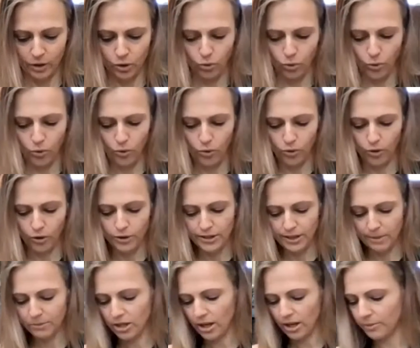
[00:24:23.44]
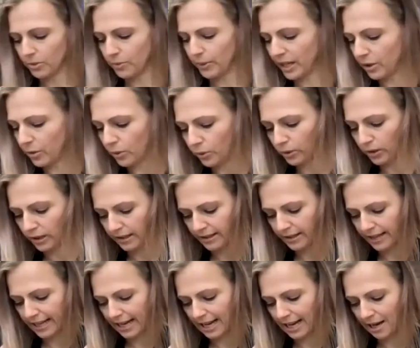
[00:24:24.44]
or sometimes we call it
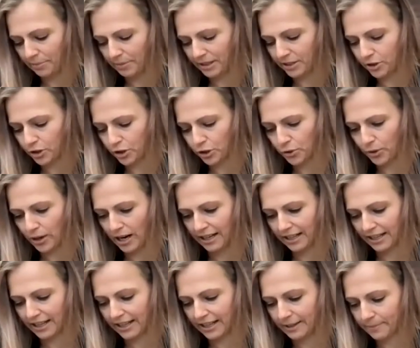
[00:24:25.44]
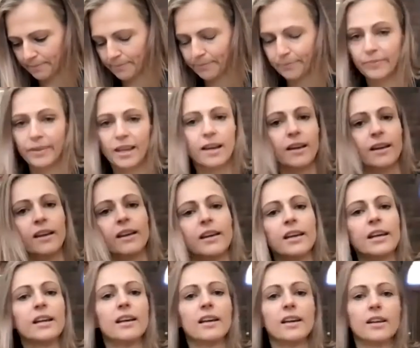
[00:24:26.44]
the garbage truck.
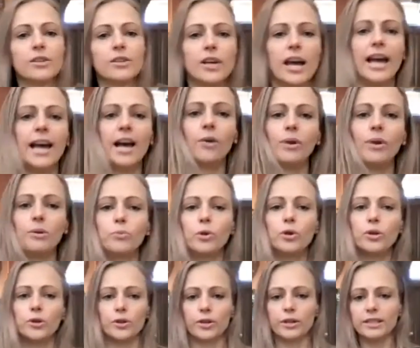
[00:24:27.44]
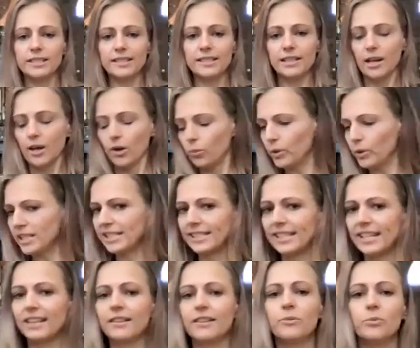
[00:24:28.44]
So how it works, we
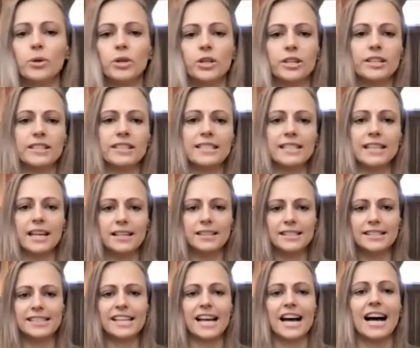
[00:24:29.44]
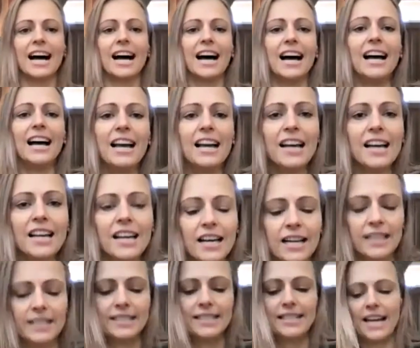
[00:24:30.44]
sing the words sa,
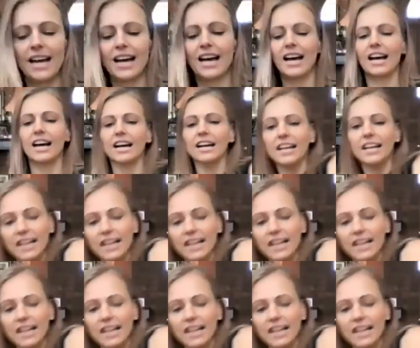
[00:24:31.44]
ta,